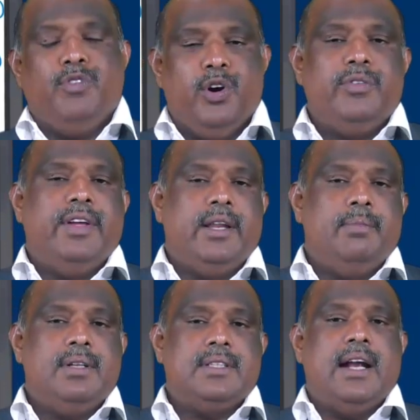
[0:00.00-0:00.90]
There are
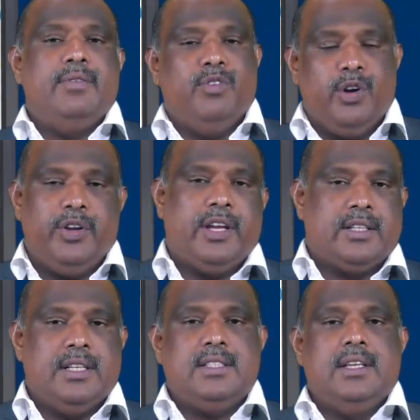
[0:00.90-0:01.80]
4 variables
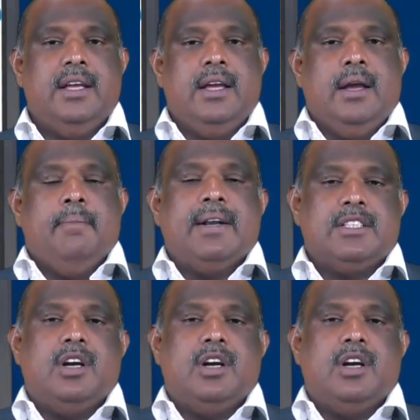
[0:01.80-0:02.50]
and 4 equations,